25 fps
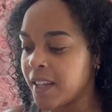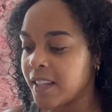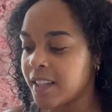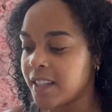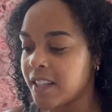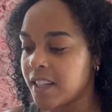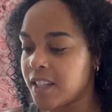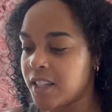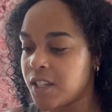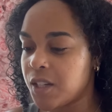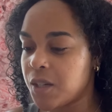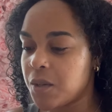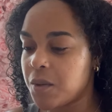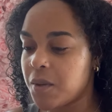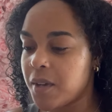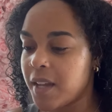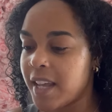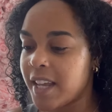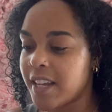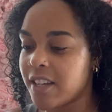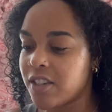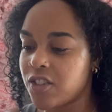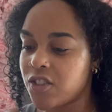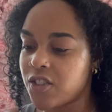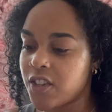The two
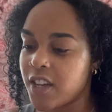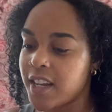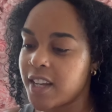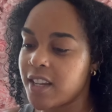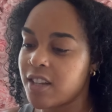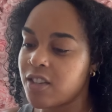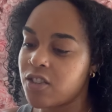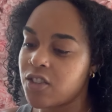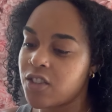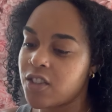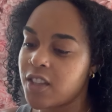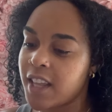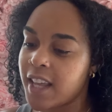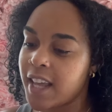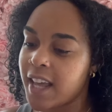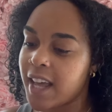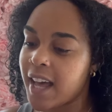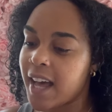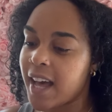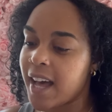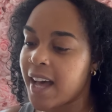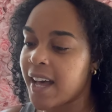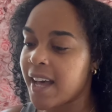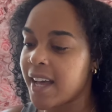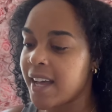exchanges that
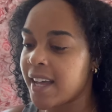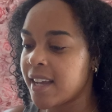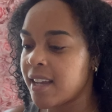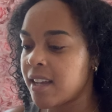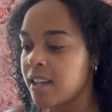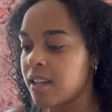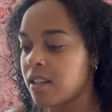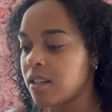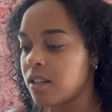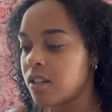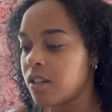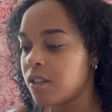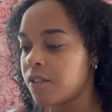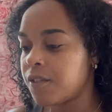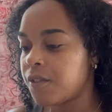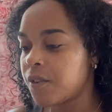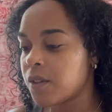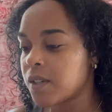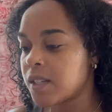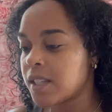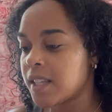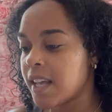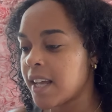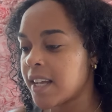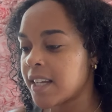I look for
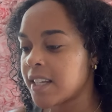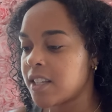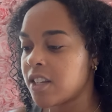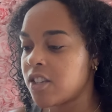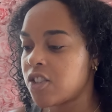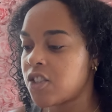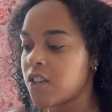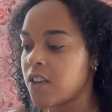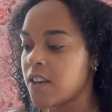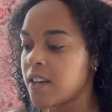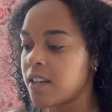stocks to